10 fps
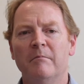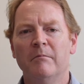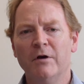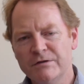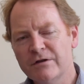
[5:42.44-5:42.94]

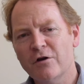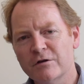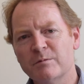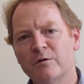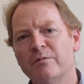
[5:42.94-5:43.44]
Most of the
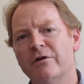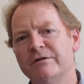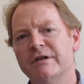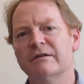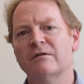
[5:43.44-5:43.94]
hospital
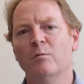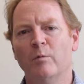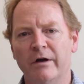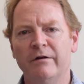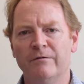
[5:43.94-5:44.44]
projects that
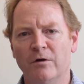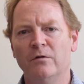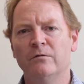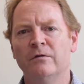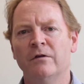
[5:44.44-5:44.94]
we're
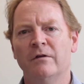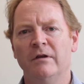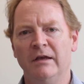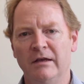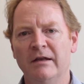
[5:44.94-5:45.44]
involved
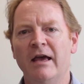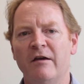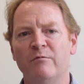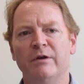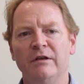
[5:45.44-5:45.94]
in
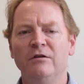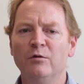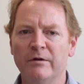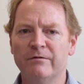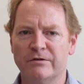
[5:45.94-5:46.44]
have been
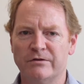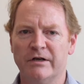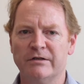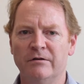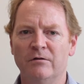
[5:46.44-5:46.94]
new
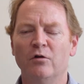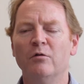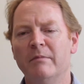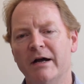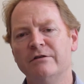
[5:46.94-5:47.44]
infrastructure
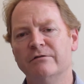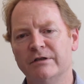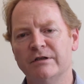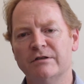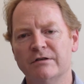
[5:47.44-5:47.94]
or major
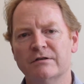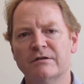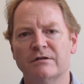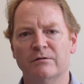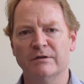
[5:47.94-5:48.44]

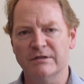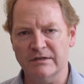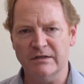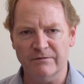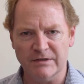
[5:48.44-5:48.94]
additions to
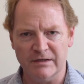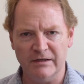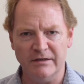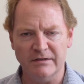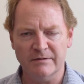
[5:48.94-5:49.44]
existing
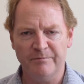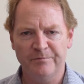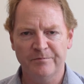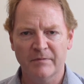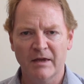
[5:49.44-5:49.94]
facilities.
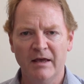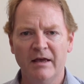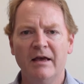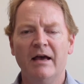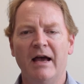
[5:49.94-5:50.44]

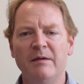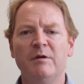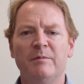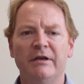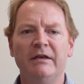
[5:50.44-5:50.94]

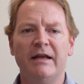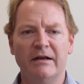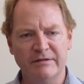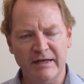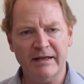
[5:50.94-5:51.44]
ABB and
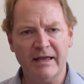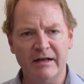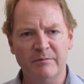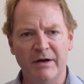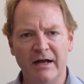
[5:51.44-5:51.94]
our
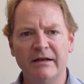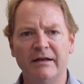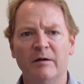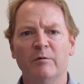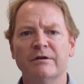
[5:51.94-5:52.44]
dedicated partner
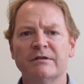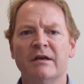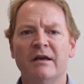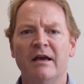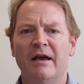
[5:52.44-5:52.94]

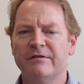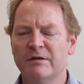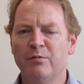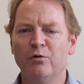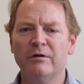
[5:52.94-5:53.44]
networks have
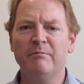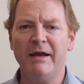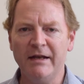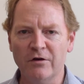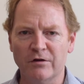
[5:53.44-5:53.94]
supported
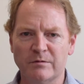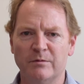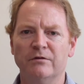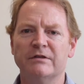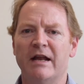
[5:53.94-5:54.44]
many
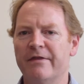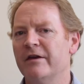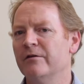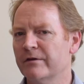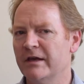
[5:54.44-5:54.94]
hospitals and other
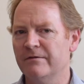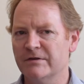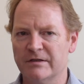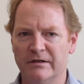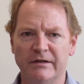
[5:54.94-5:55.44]
healthcare
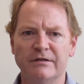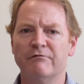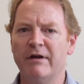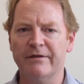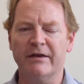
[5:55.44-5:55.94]
facilities
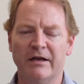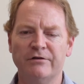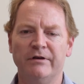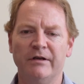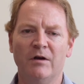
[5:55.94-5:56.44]
around the
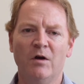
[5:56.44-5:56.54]
country